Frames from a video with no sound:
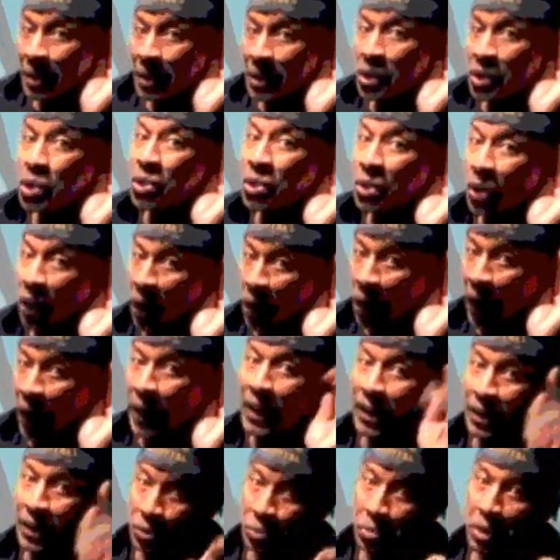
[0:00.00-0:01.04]
Start.
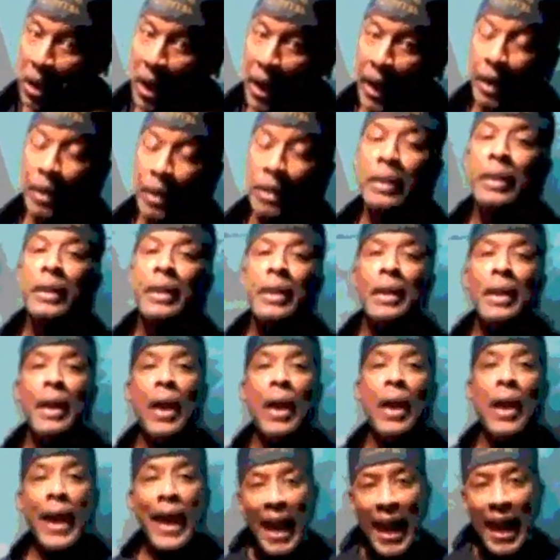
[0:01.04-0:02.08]
That's right.
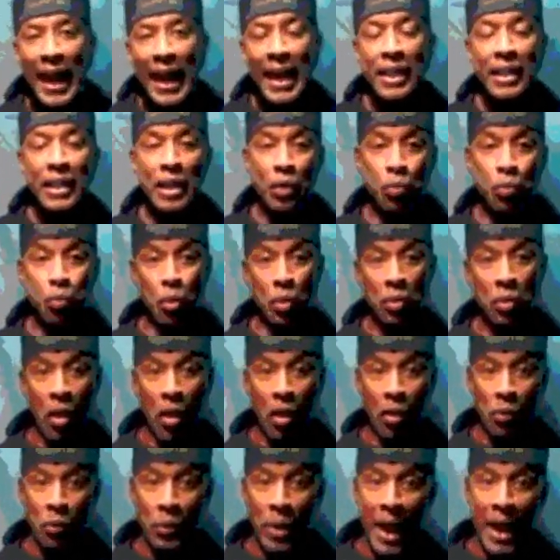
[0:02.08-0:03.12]
And if we're
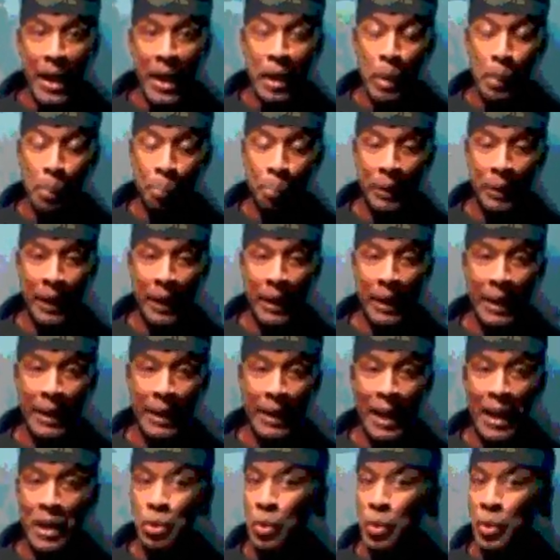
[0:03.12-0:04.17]
already
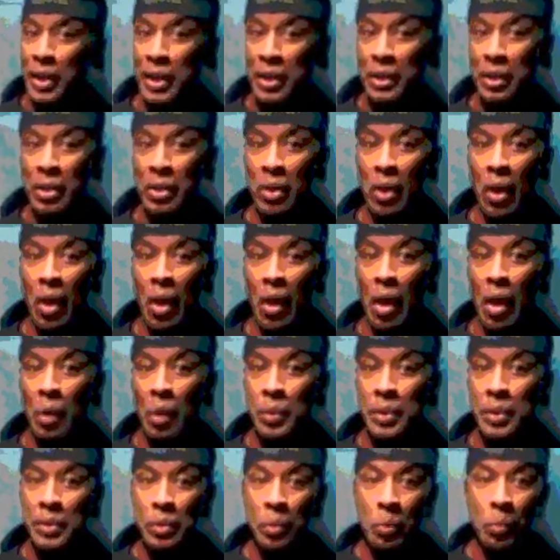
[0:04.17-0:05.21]
playing and you hear the call,
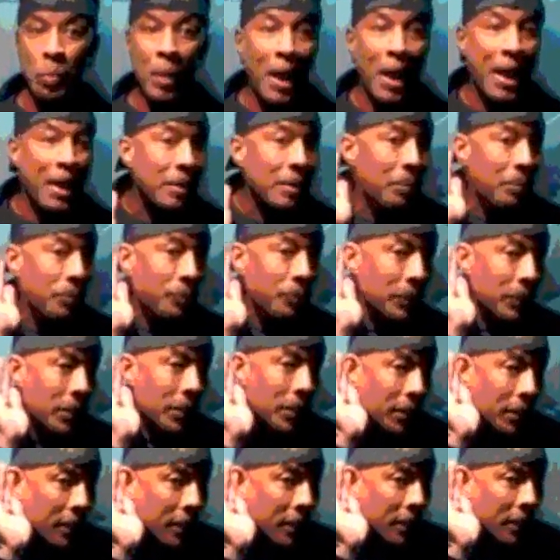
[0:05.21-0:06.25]
we do what?
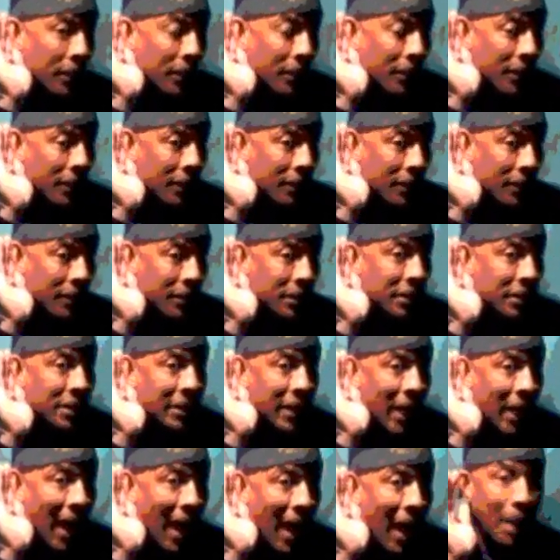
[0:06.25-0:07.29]

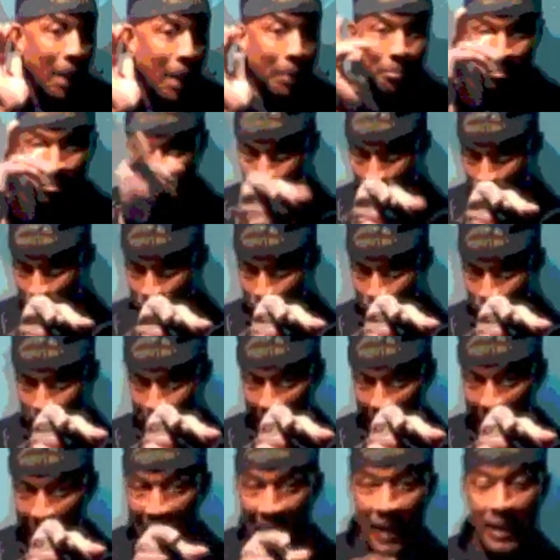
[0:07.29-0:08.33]
Stop.
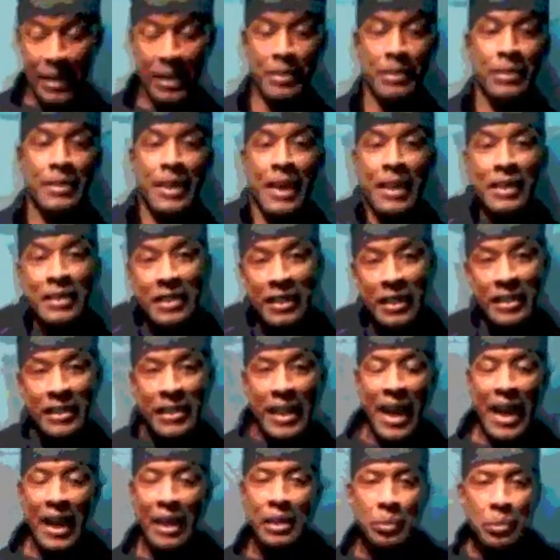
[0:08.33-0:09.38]
Got it. That's
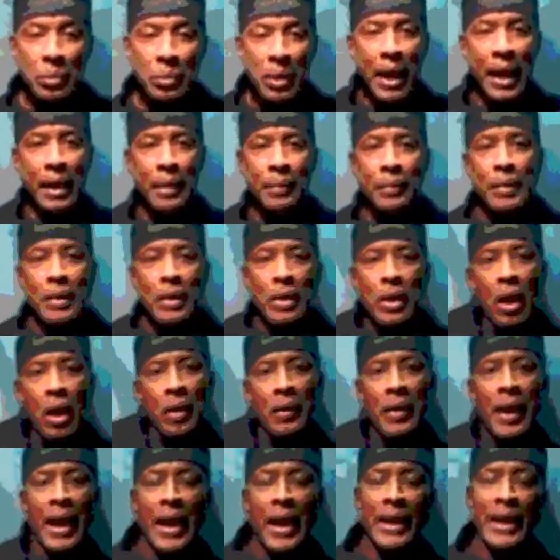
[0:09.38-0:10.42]
exactly right. All
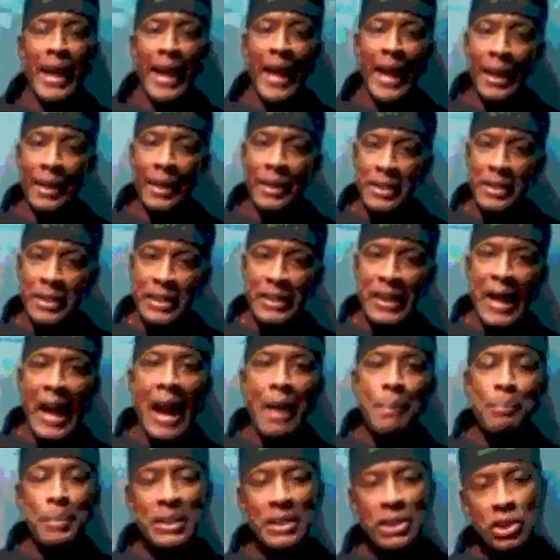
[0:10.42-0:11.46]
right. And the
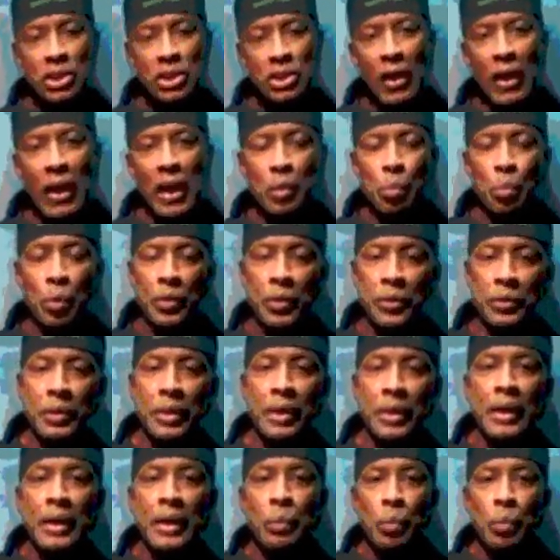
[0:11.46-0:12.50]
stop and start will
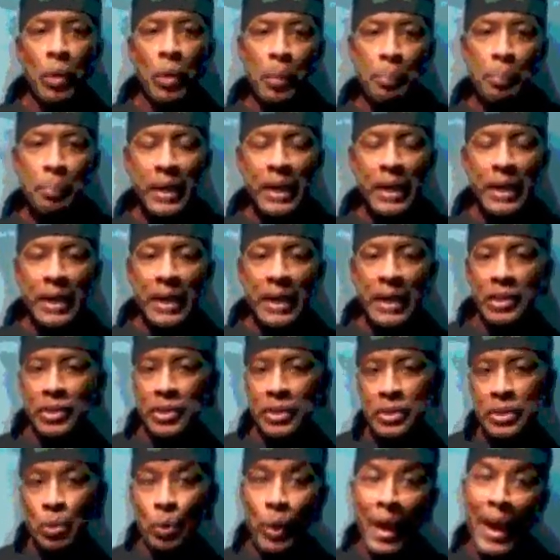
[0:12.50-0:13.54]
be
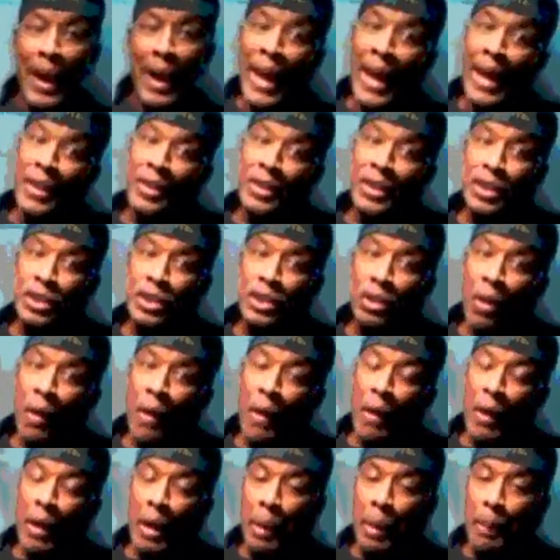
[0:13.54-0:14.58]
either to end the
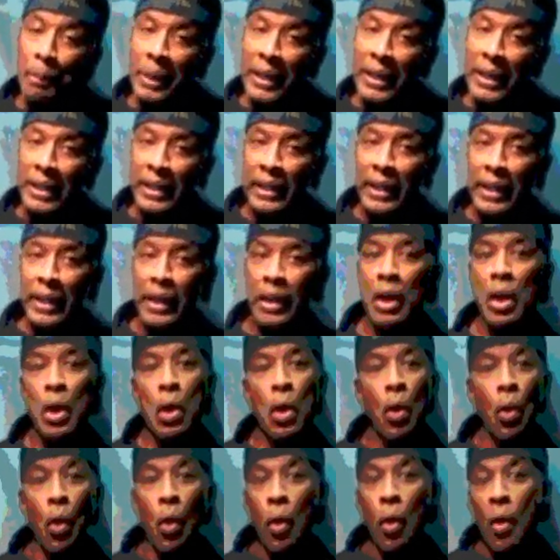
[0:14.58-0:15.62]
song completely
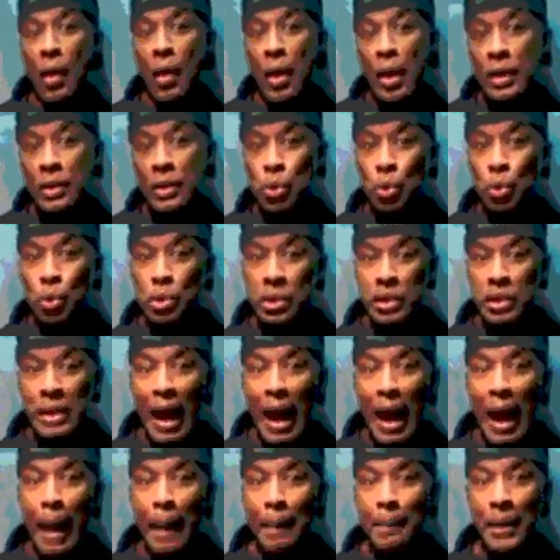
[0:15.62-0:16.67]
or to
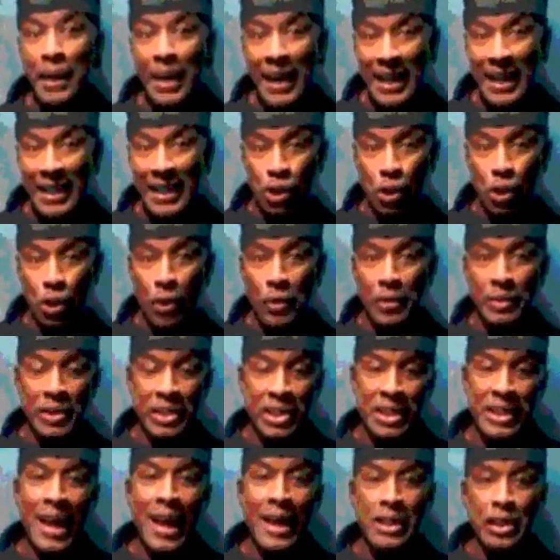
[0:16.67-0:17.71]
stop a certain
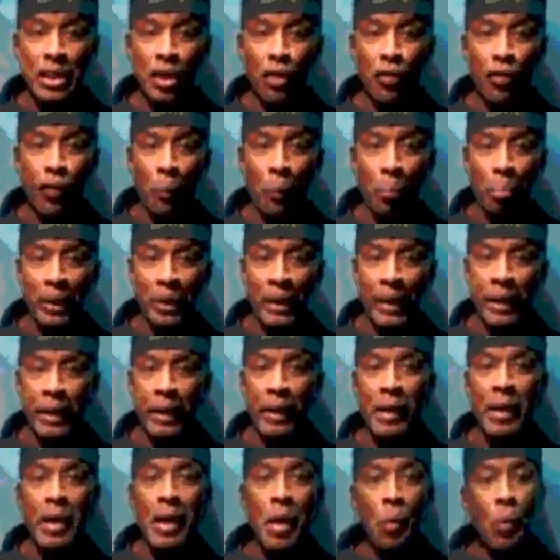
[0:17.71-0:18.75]
section from
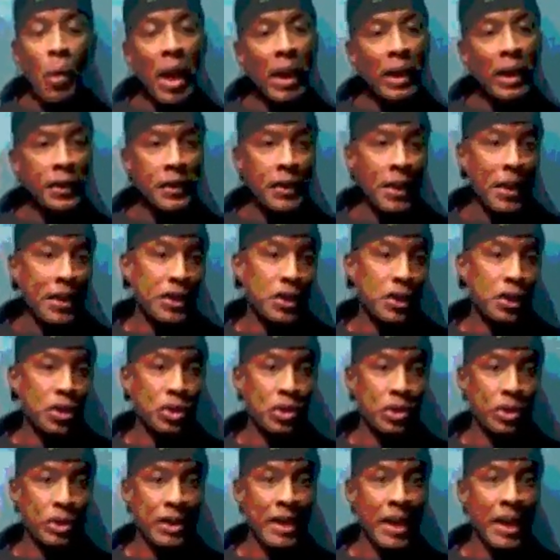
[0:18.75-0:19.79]
playing while another
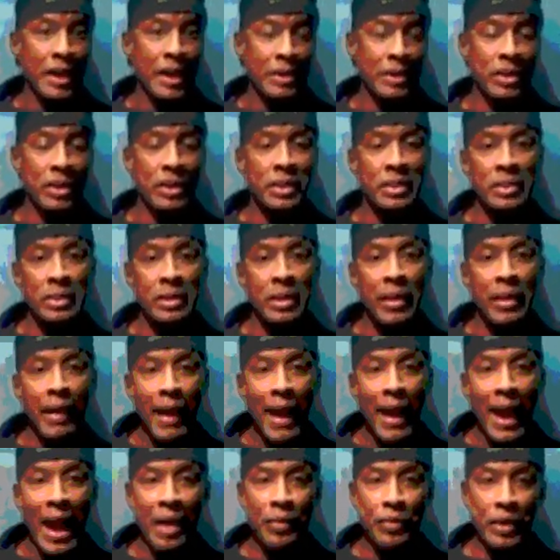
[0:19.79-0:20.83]
section is
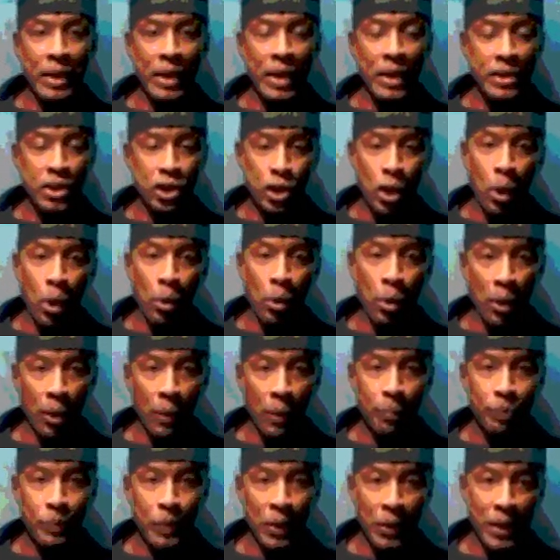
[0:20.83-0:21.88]
having a solo.
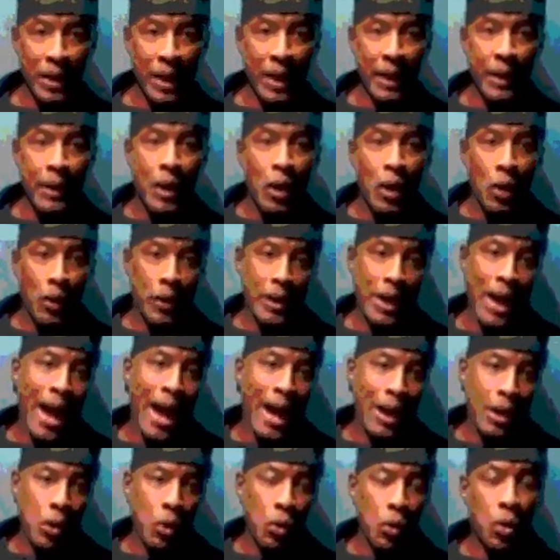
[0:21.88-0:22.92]
Okay. The
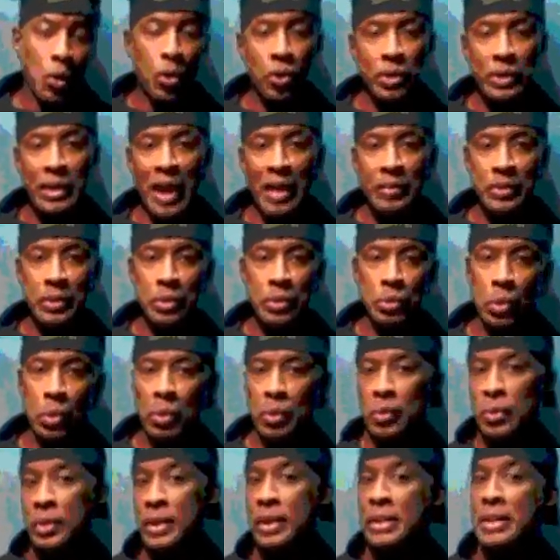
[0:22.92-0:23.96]
agogos have a
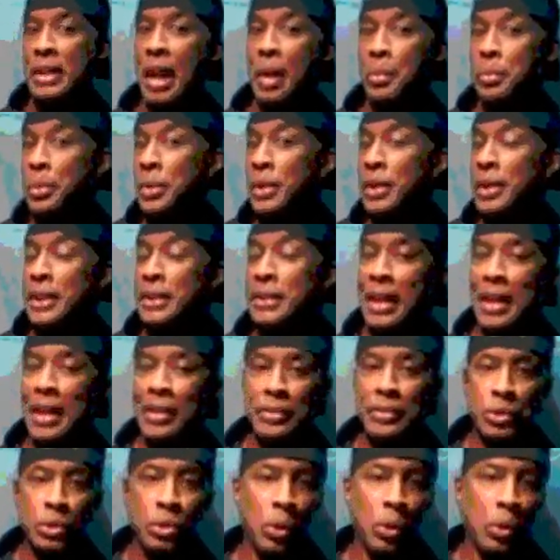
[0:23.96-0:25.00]
solo, or the tambourines have
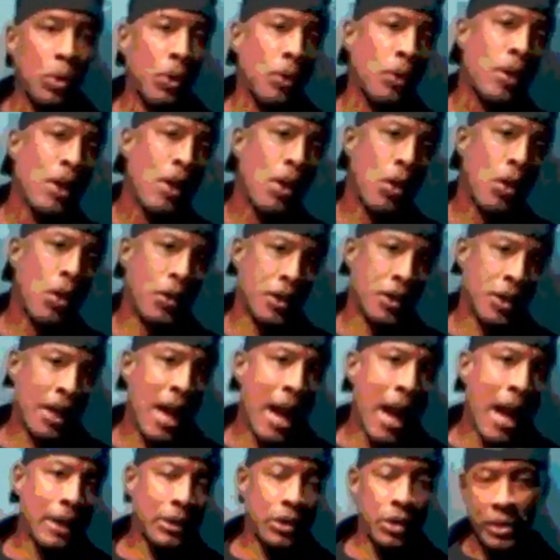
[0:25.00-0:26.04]
a solo, or the
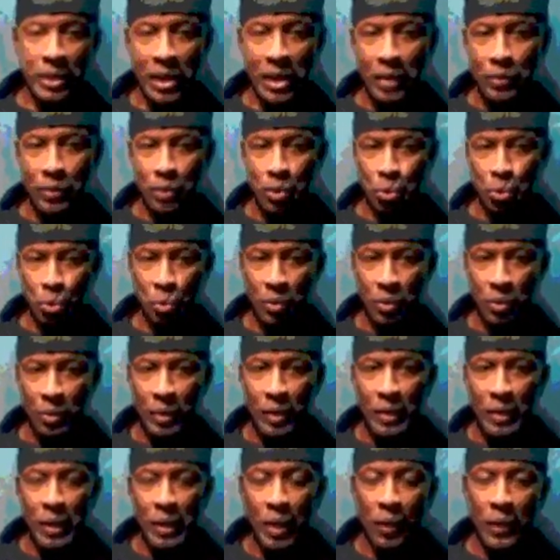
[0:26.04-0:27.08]
caixas have a solo.
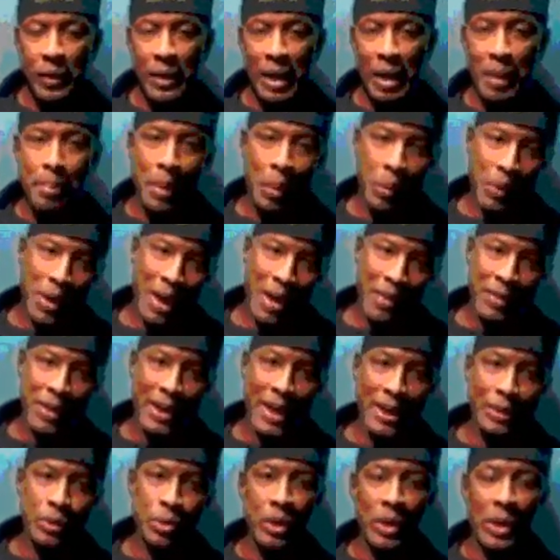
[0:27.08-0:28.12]
Okay, but we haven't
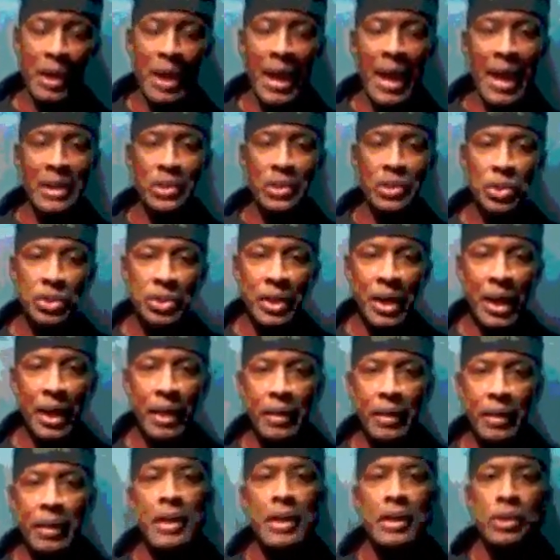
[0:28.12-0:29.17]
gotten to the caixas
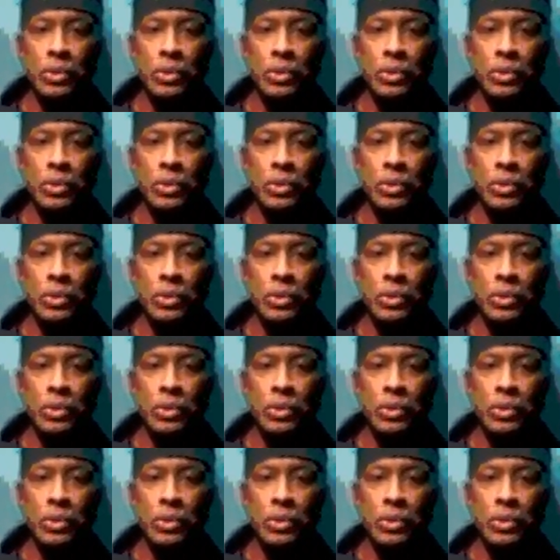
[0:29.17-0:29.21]
yet.